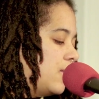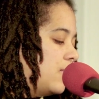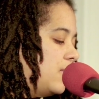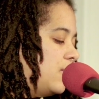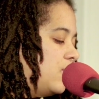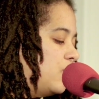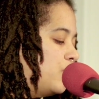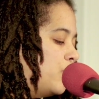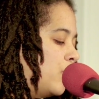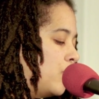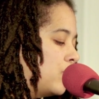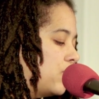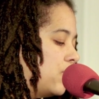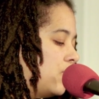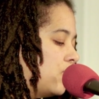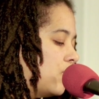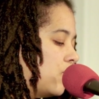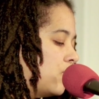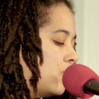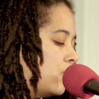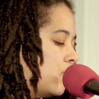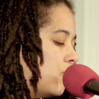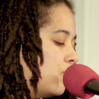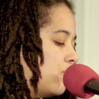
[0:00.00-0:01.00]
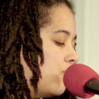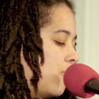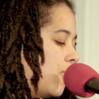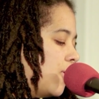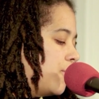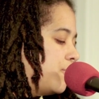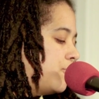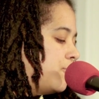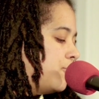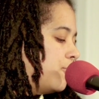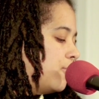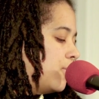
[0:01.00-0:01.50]
These bodies are so
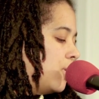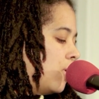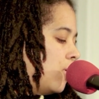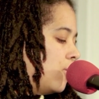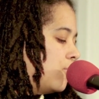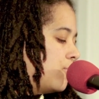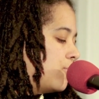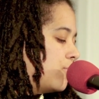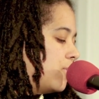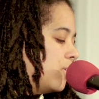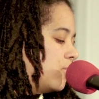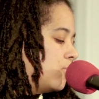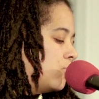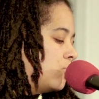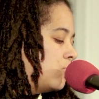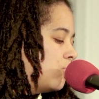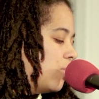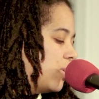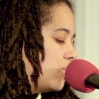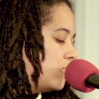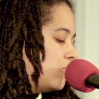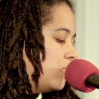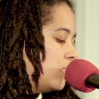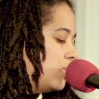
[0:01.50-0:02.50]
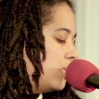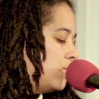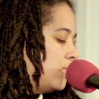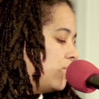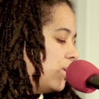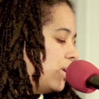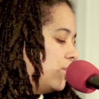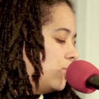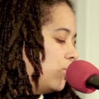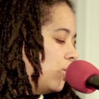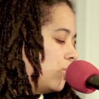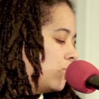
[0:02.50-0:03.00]
ripe for a love that stretches
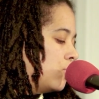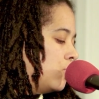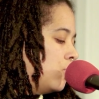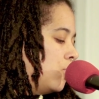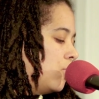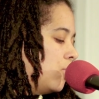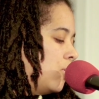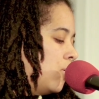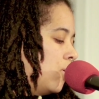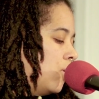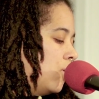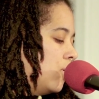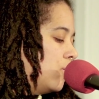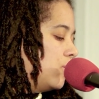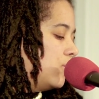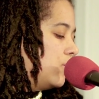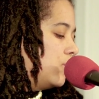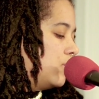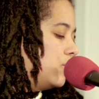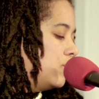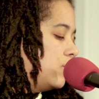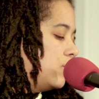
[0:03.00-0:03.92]
and does not hurt.